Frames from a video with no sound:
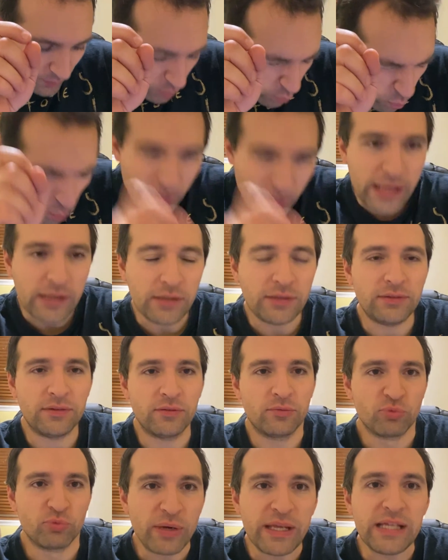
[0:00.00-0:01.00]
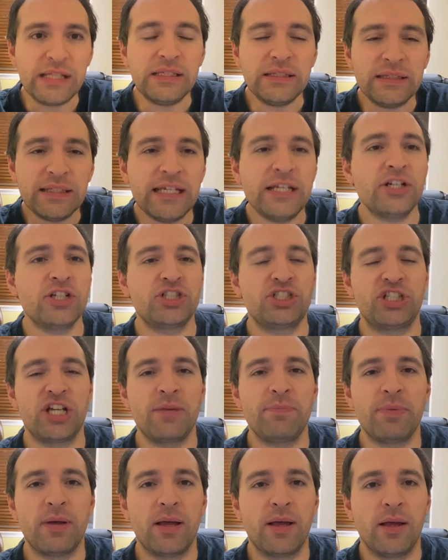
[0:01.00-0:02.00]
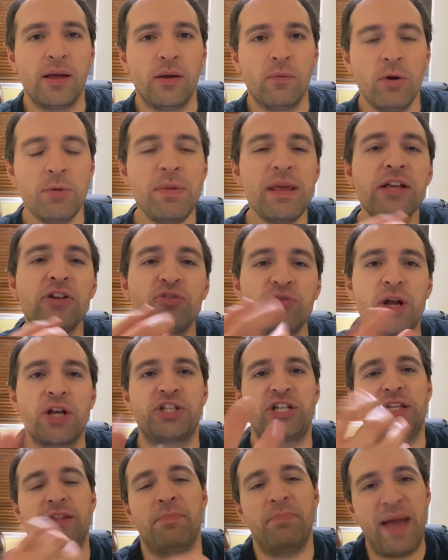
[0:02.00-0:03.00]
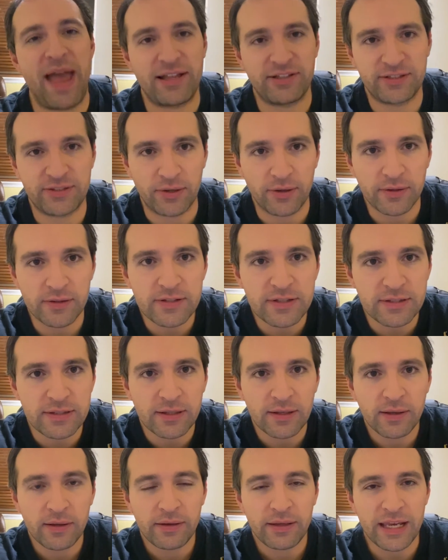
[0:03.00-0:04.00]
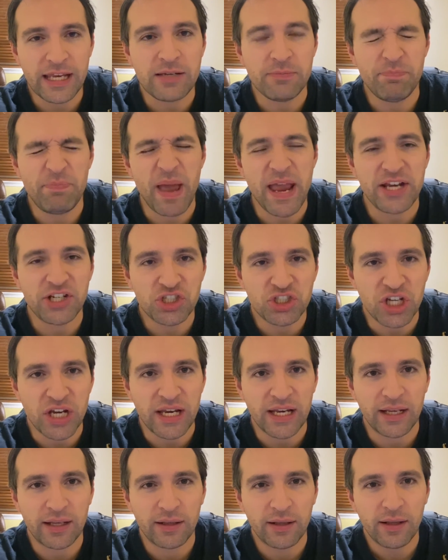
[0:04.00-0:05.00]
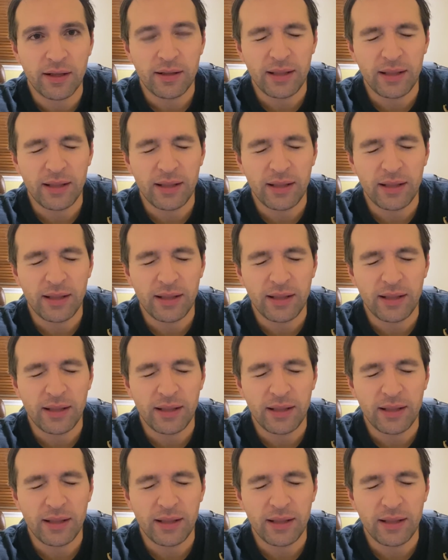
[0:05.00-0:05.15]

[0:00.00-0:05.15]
Real leadership would be crushing the bastards in Beijing,